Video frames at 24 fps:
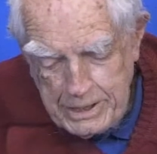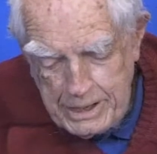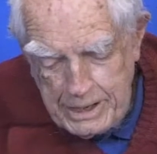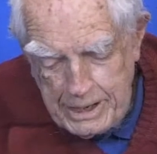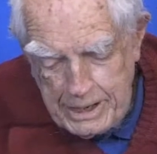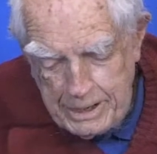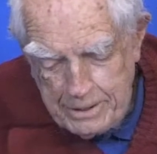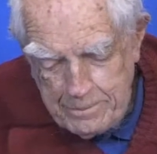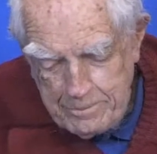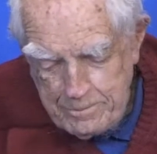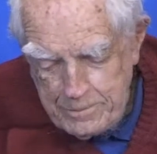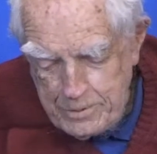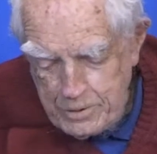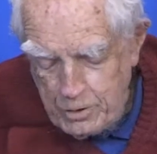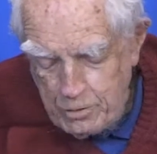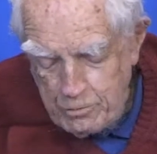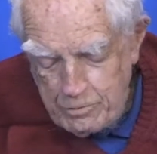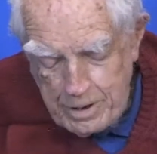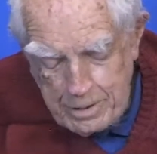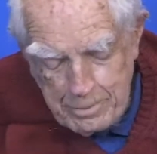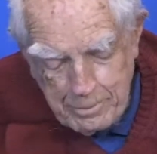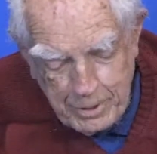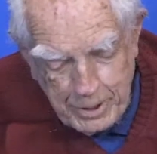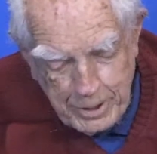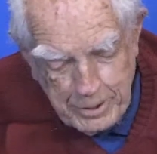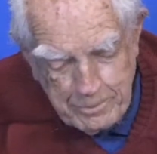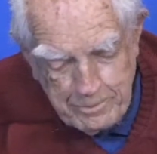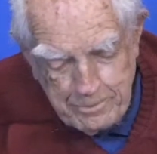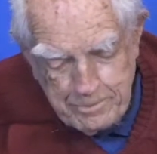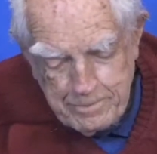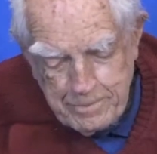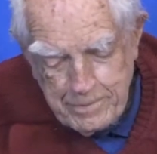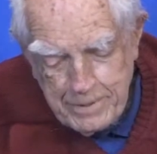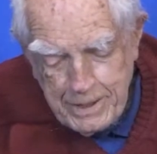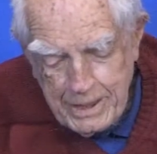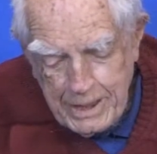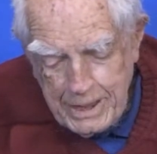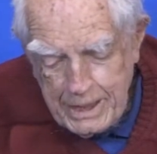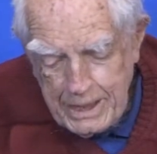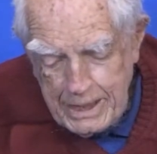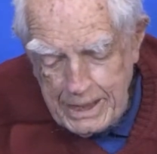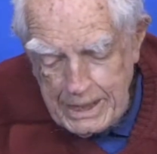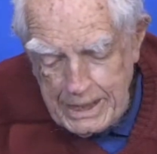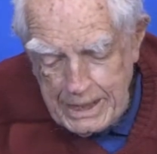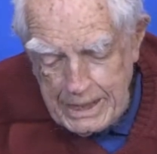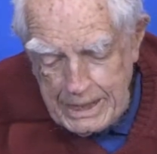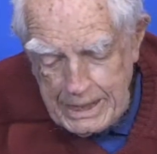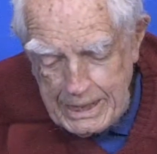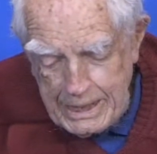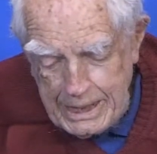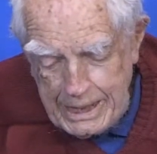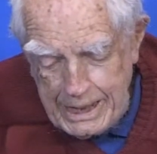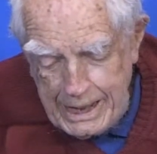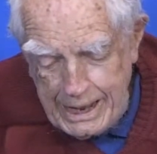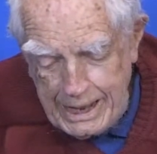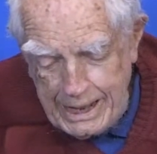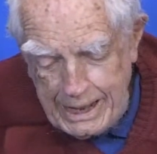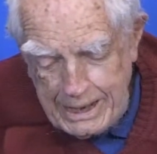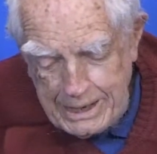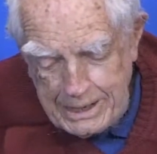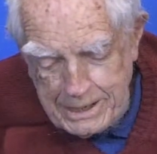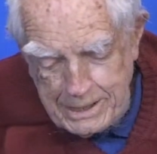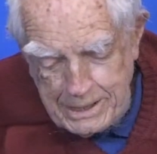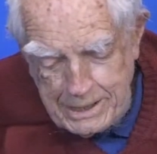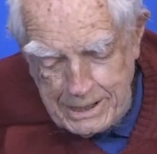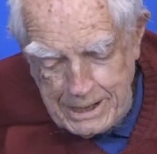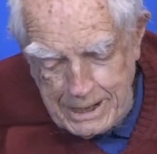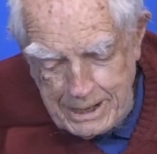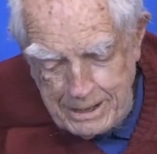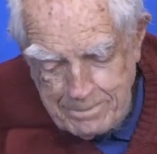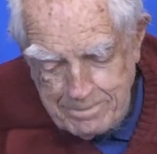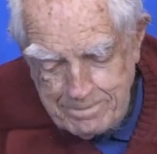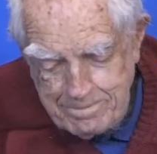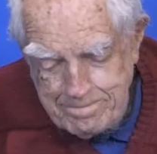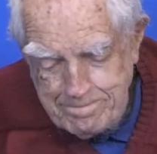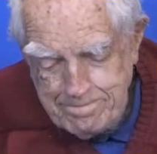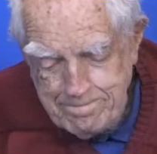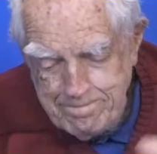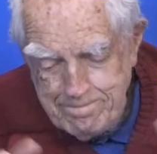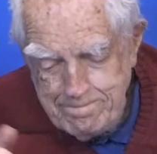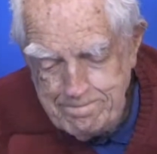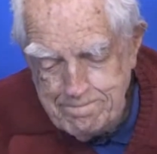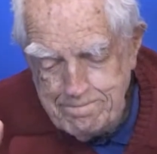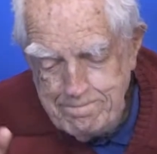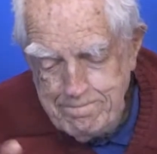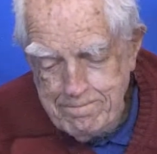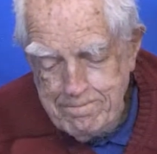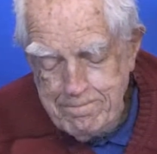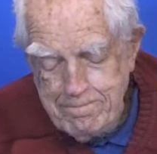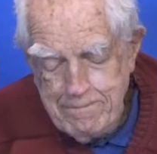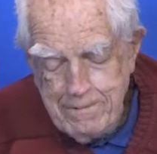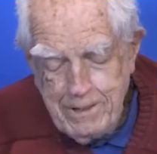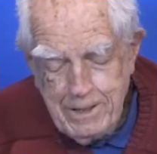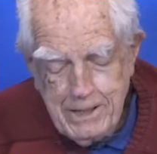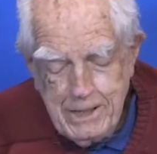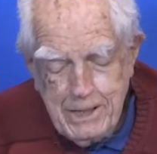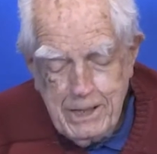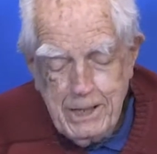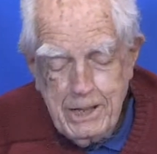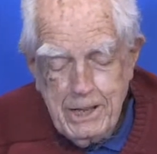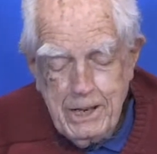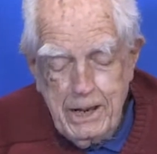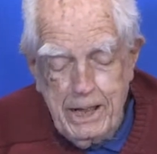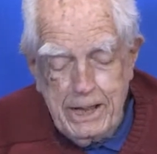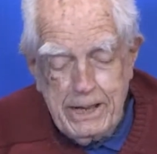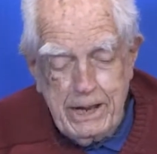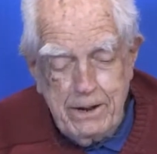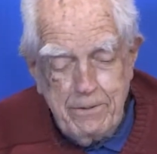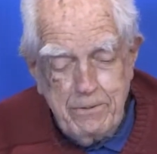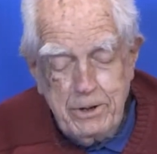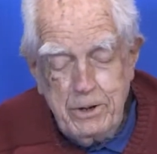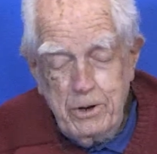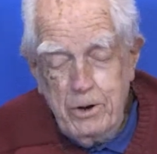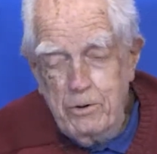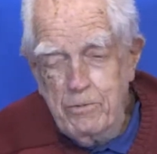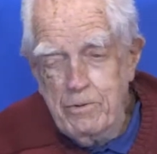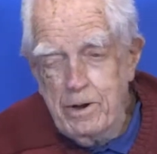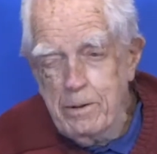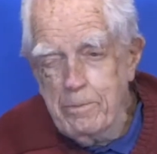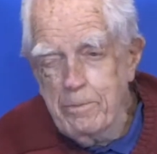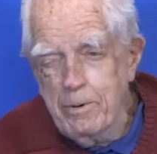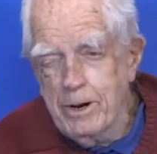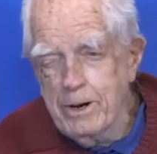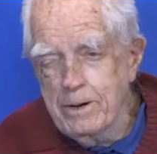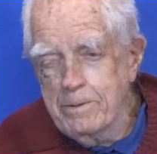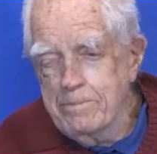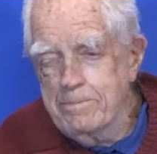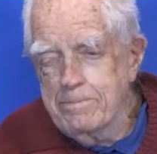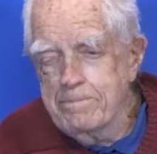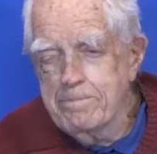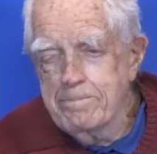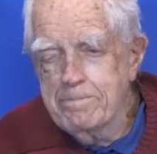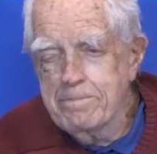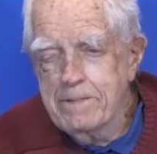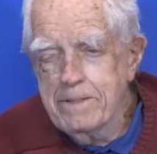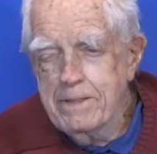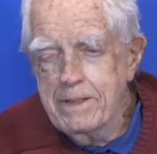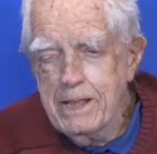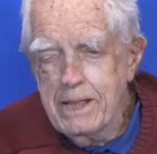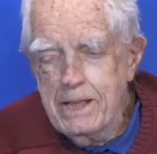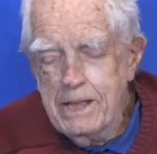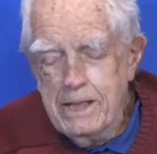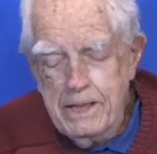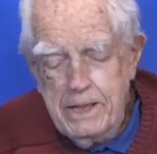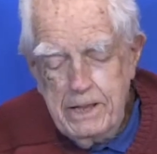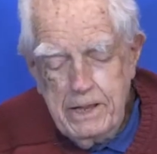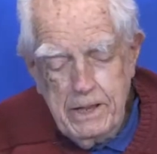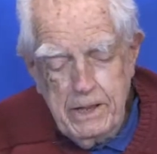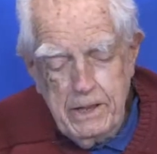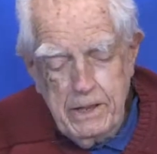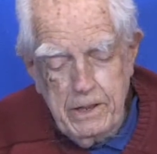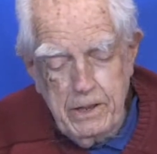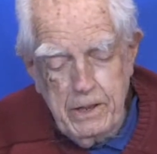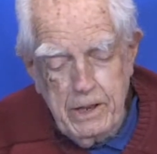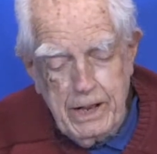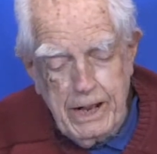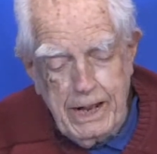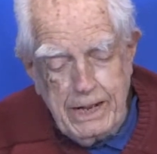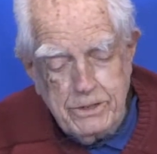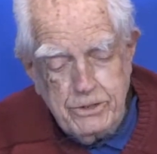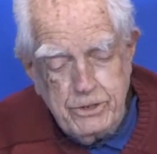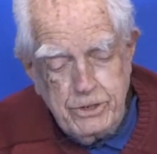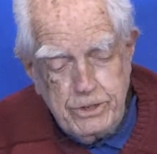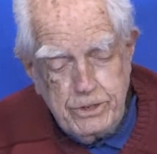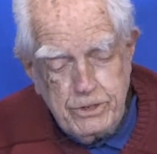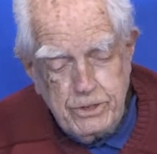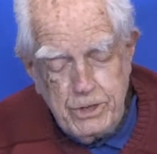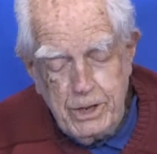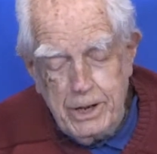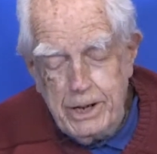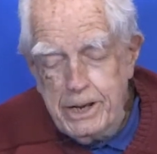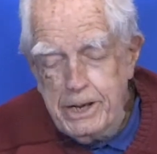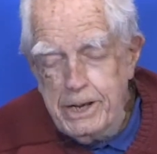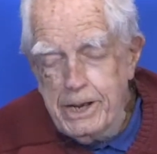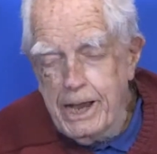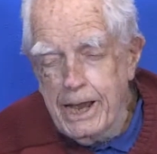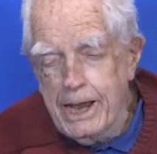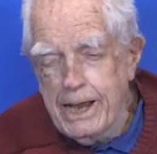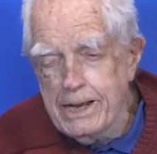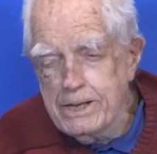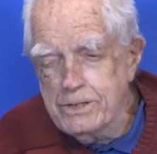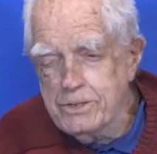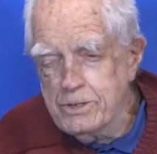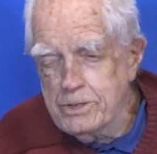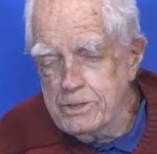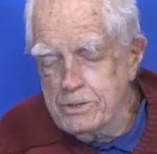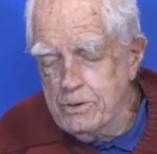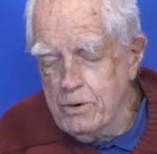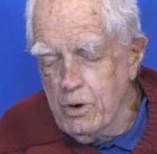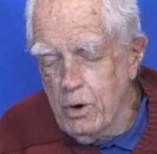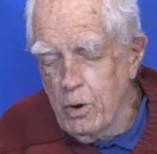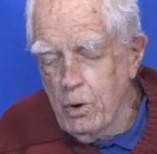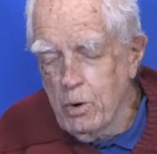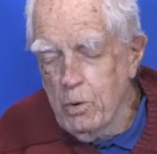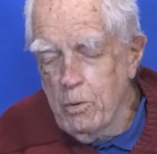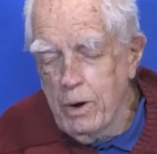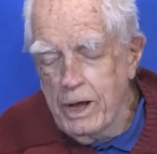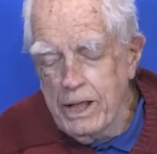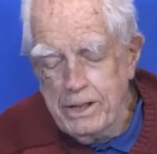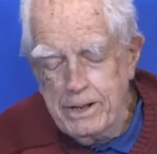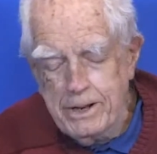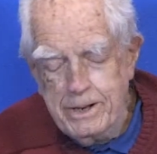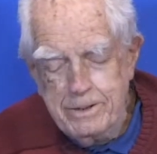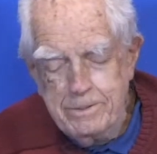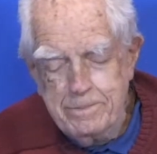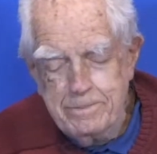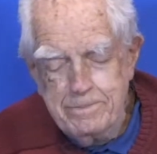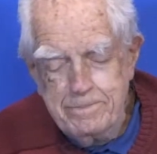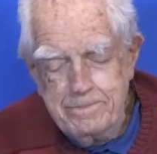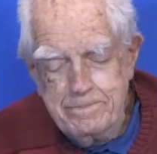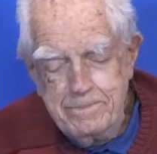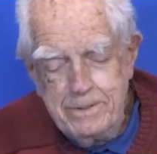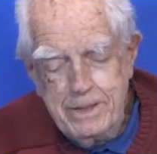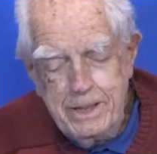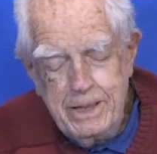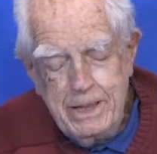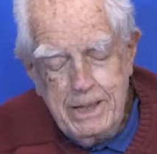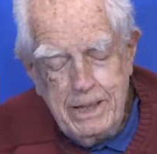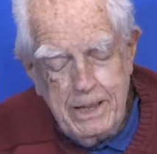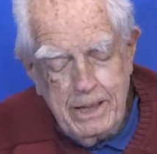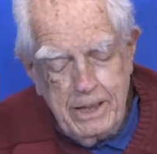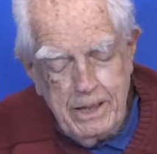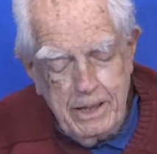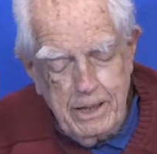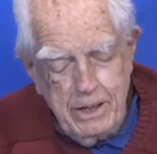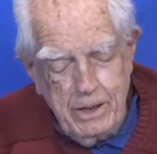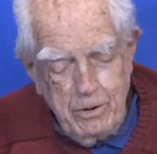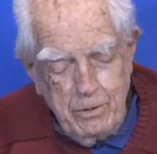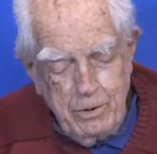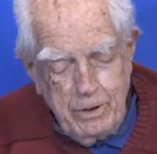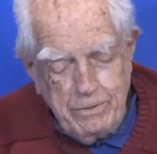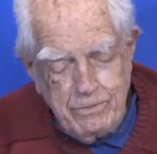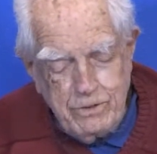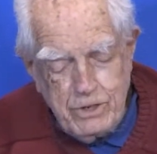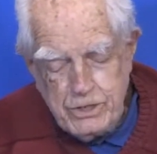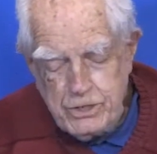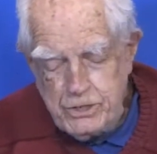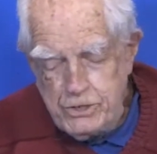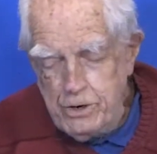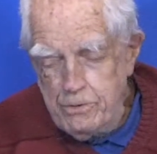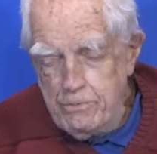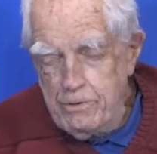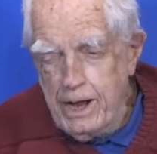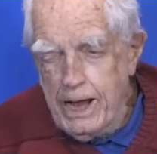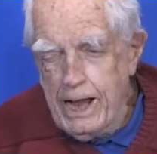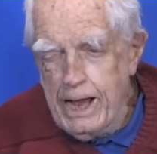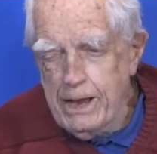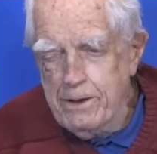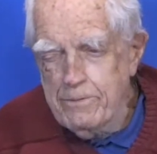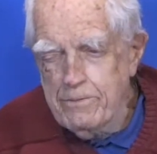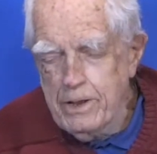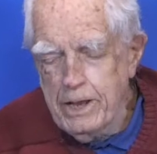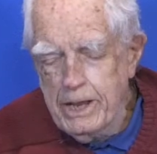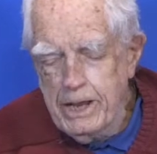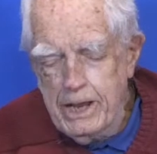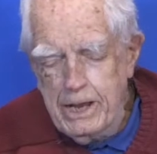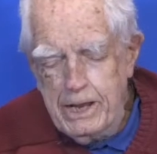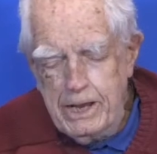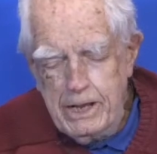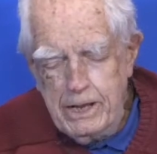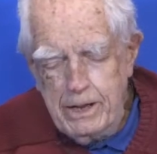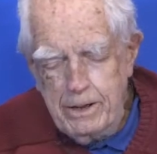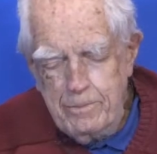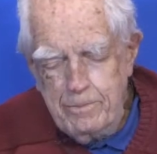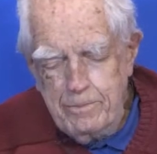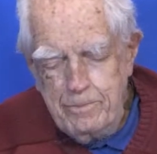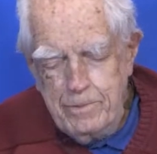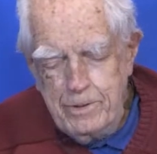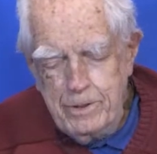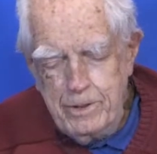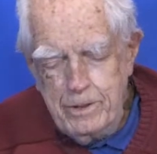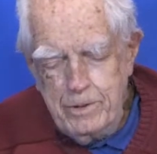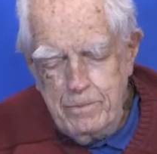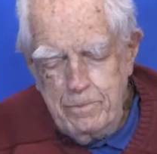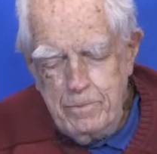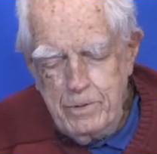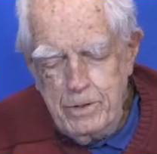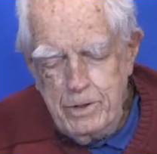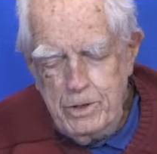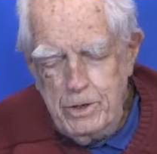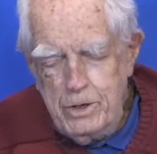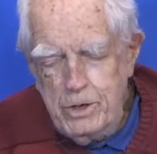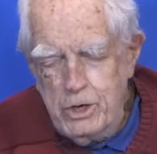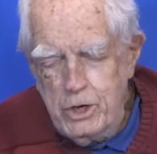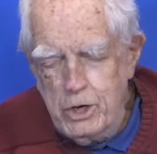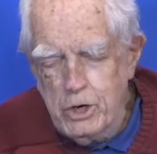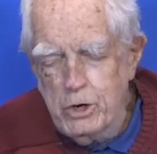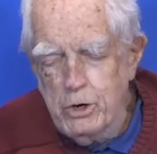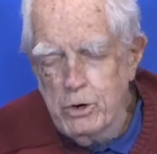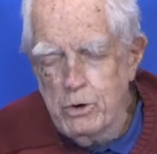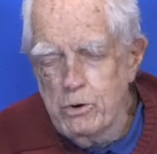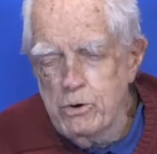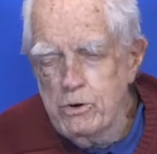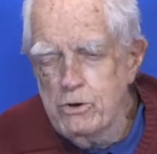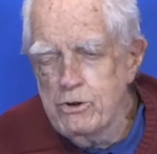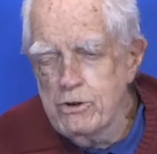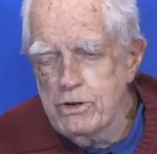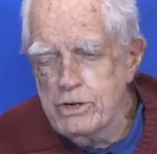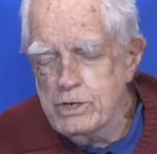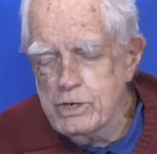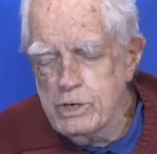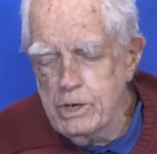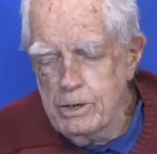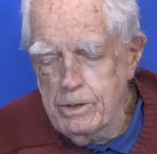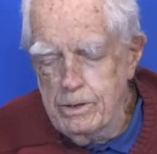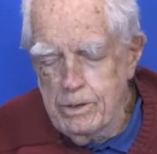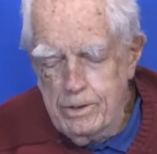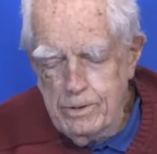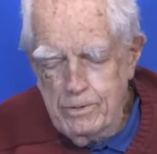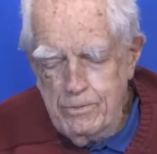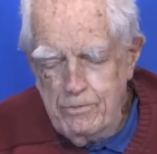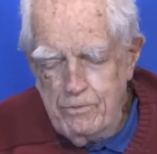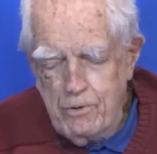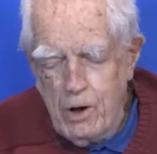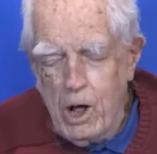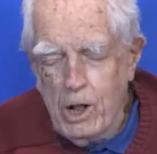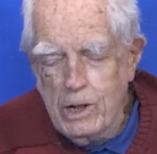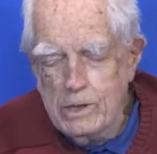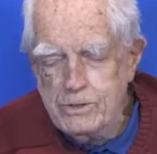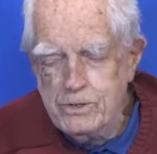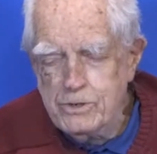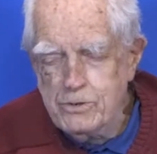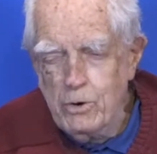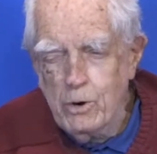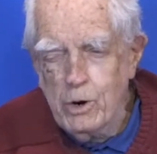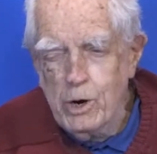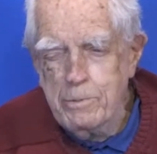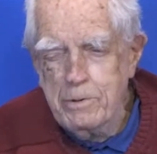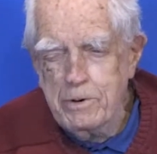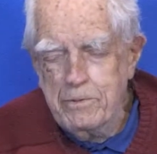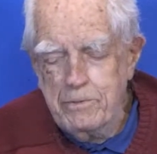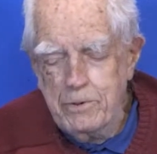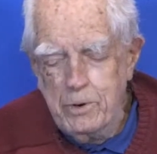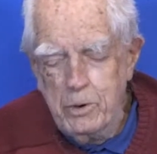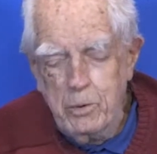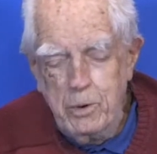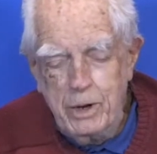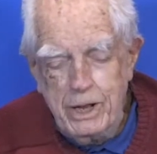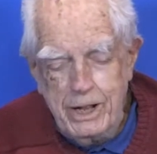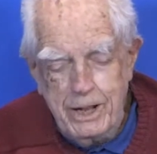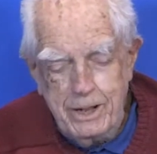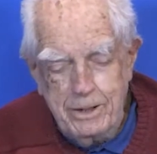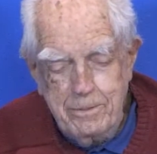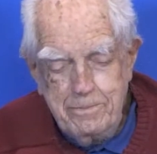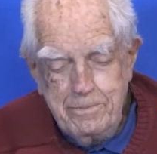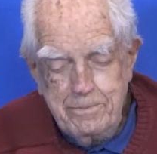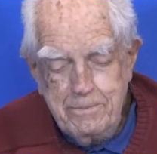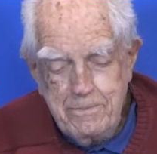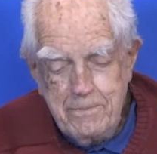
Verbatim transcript: uh, November, and uh, like every November, you got your sunny days and cold weather. We've just survived a uh, huge fall storm, if you will.